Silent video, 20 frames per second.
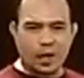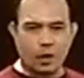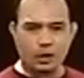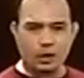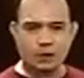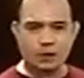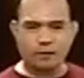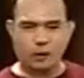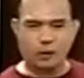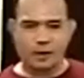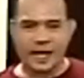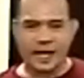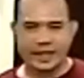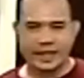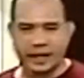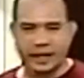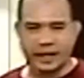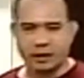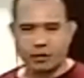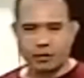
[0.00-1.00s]
florete,
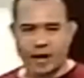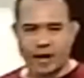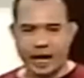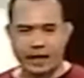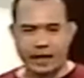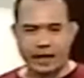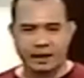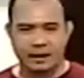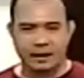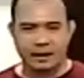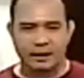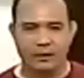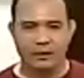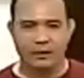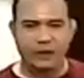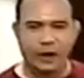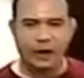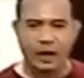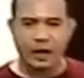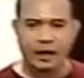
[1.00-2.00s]
correct?
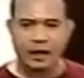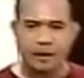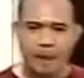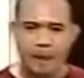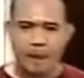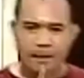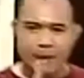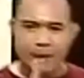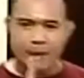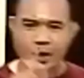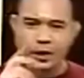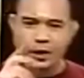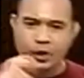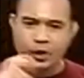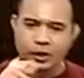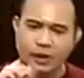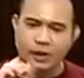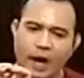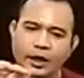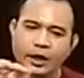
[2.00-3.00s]
Remember,
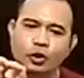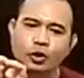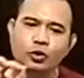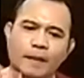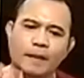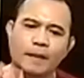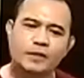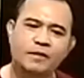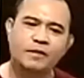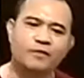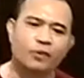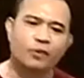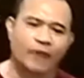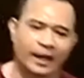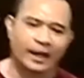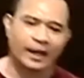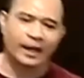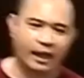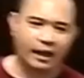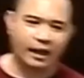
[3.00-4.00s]
there are 2 types of
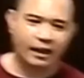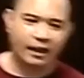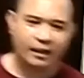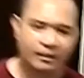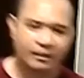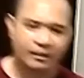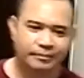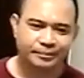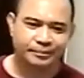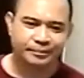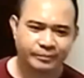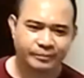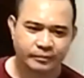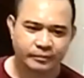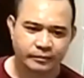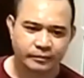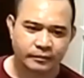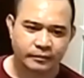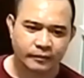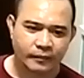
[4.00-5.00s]
florete.
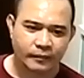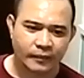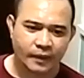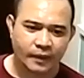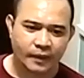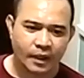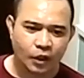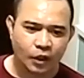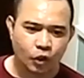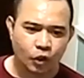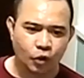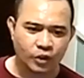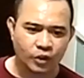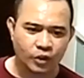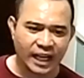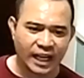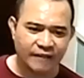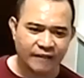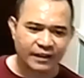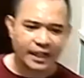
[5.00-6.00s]
You
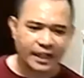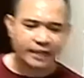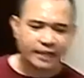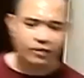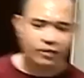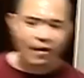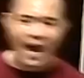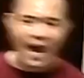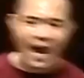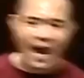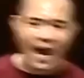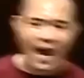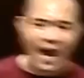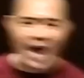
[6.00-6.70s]
deliver the thrust,